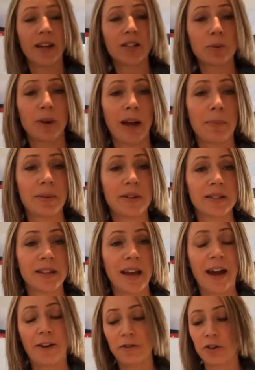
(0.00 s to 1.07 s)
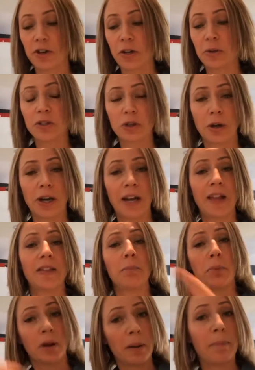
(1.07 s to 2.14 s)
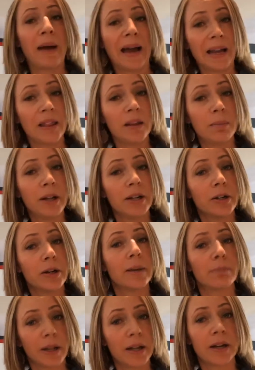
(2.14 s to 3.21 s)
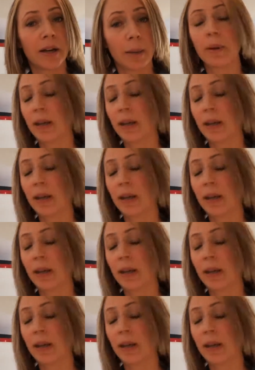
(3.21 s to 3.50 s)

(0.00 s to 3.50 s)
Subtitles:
that's what happens after you strain it and then put it back in the blender and blend it up